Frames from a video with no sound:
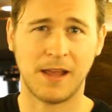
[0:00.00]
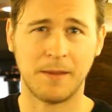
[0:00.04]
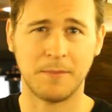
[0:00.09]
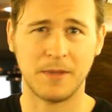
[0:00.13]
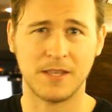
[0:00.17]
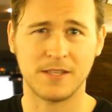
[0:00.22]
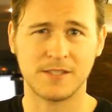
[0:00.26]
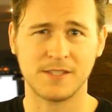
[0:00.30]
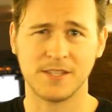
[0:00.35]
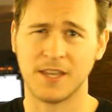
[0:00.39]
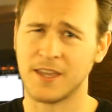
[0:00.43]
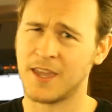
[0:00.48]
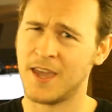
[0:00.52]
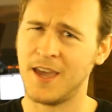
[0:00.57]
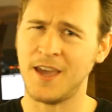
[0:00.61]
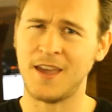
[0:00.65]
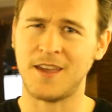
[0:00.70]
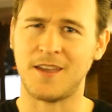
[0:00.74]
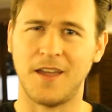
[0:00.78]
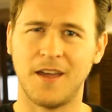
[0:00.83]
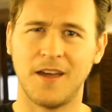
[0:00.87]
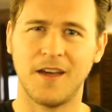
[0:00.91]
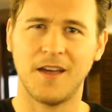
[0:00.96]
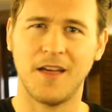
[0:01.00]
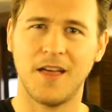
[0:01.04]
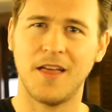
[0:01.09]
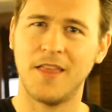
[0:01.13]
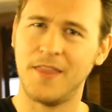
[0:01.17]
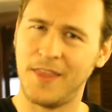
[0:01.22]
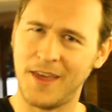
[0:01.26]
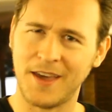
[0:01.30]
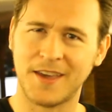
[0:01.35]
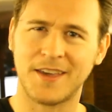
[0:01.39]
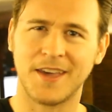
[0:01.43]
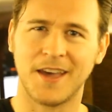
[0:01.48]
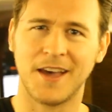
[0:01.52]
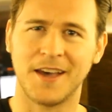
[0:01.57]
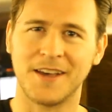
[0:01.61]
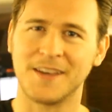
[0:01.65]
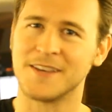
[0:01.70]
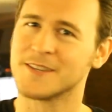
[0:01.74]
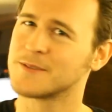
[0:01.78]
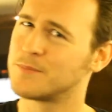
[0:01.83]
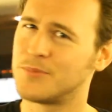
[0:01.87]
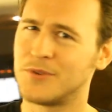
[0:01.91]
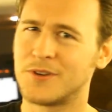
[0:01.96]
at me and saying, hey, that guy
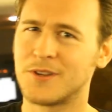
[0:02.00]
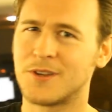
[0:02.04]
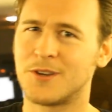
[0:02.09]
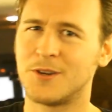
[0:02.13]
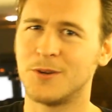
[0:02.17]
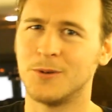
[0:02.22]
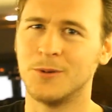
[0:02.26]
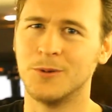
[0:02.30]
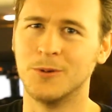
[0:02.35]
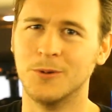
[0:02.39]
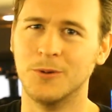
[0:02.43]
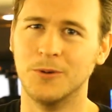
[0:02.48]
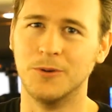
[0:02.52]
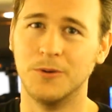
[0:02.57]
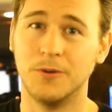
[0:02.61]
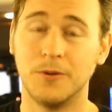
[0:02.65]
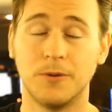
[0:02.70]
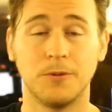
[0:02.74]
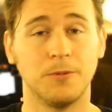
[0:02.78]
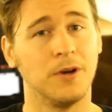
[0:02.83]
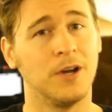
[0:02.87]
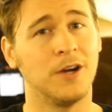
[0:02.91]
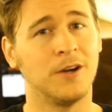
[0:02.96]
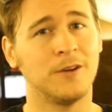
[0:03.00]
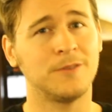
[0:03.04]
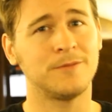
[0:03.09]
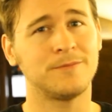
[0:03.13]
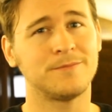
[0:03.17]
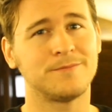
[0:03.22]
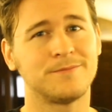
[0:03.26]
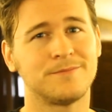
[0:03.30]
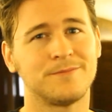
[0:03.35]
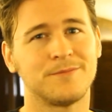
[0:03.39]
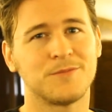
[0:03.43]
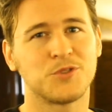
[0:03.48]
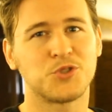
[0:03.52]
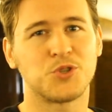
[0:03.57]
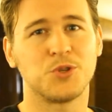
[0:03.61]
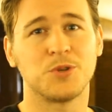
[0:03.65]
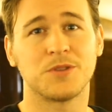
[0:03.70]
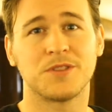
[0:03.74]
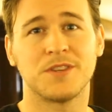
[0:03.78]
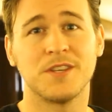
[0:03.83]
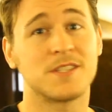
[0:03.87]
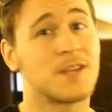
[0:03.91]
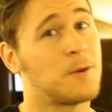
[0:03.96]
is pretty cool. Well,
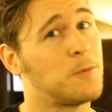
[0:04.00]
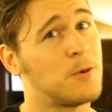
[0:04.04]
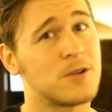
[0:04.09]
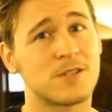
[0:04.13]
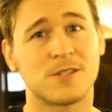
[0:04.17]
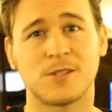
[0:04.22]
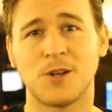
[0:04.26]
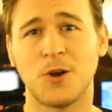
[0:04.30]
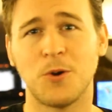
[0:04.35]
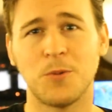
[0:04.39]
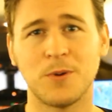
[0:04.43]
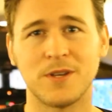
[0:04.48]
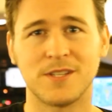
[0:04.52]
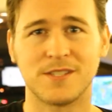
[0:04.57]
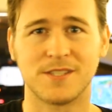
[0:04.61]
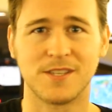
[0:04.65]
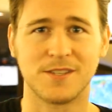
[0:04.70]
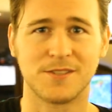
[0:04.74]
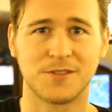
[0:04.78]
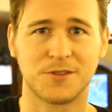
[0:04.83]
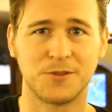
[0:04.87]
truth is I wasn't always this